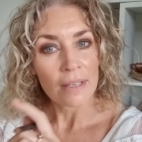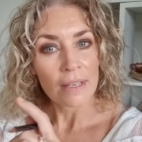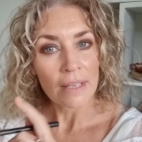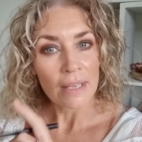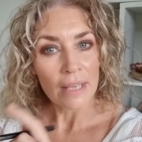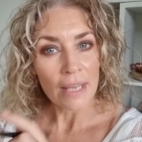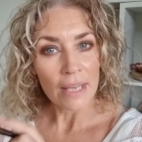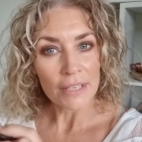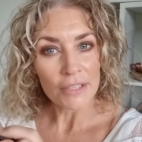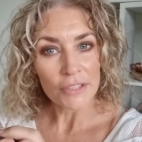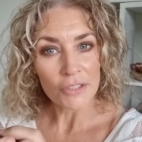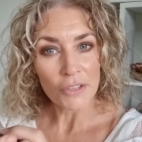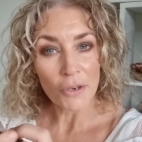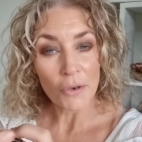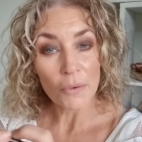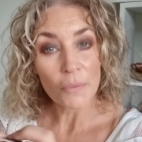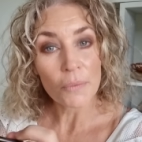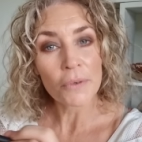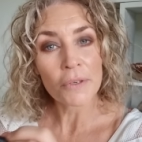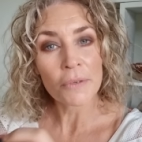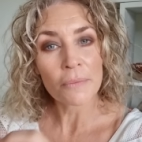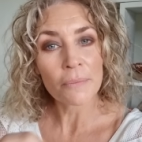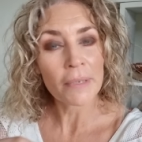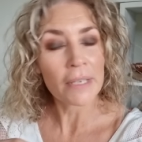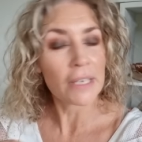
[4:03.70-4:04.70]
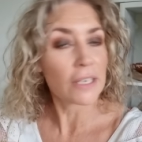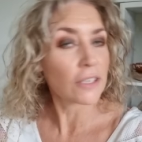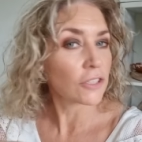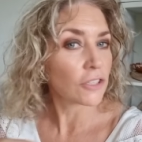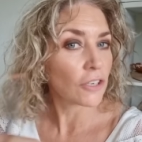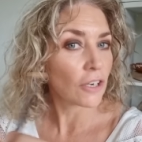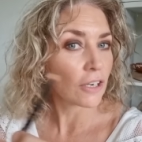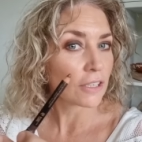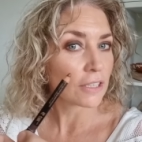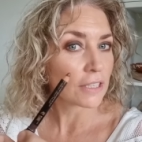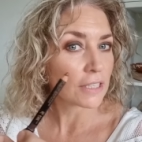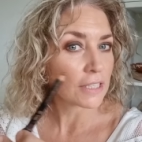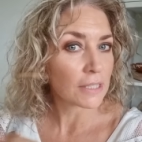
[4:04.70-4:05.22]
Okay, so it wouldn't be a
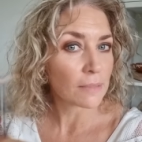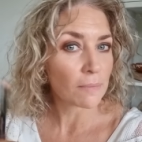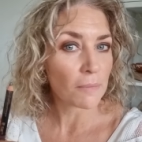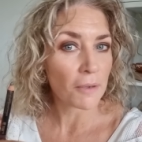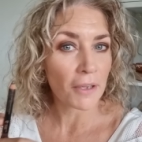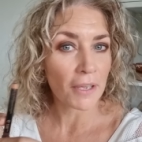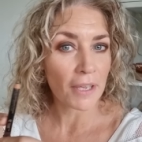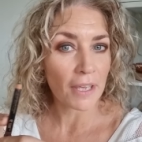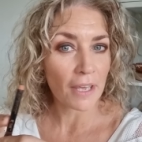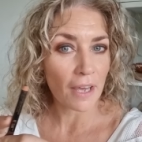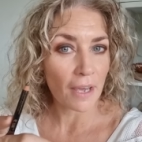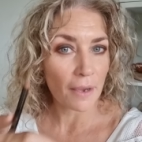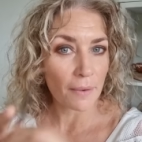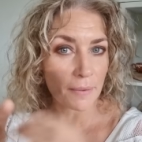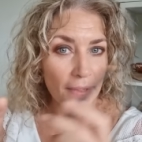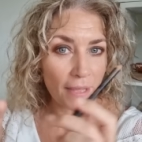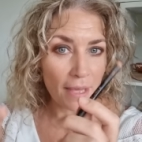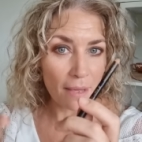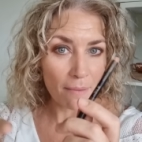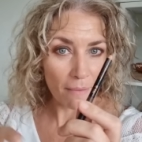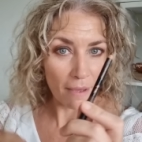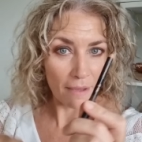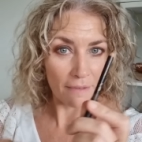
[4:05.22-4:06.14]
chocolate smoky eye without